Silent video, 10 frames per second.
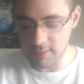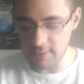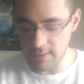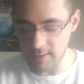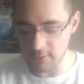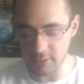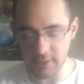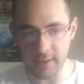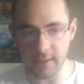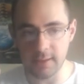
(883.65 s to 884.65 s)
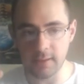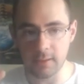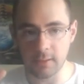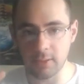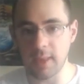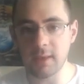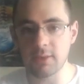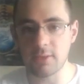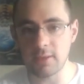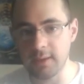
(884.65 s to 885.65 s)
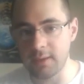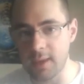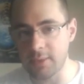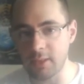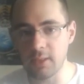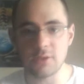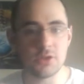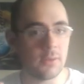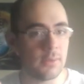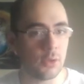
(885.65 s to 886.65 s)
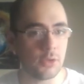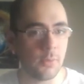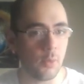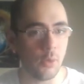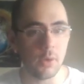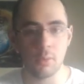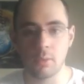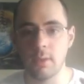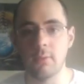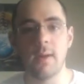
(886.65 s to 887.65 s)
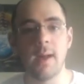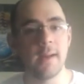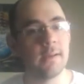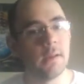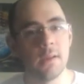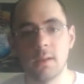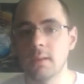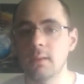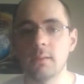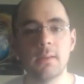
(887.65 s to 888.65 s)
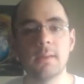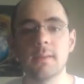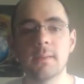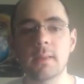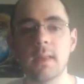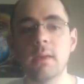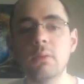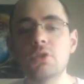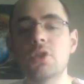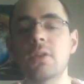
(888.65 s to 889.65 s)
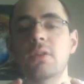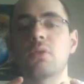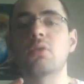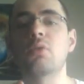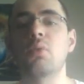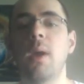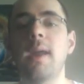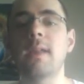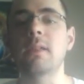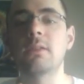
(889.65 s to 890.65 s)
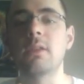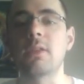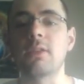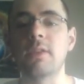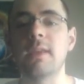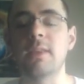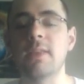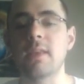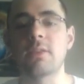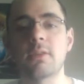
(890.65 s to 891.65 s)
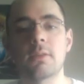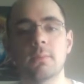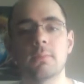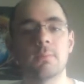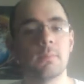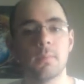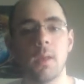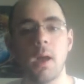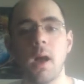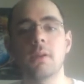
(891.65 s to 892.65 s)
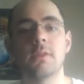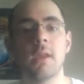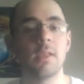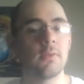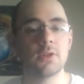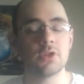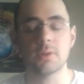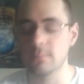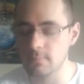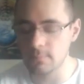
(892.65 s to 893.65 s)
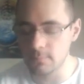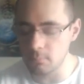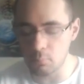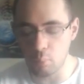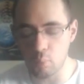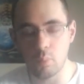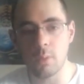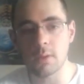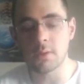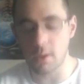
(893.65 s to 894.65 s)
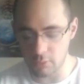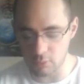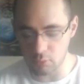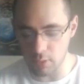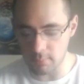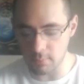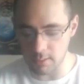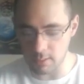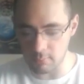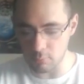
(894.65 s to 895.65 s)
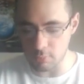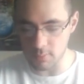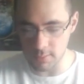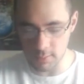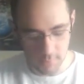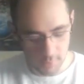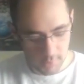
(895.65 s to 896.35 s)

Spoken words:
and that the legacy and the legend of the Ultimate Warrior will live on. It was just great to see this on television. Another great markout moment.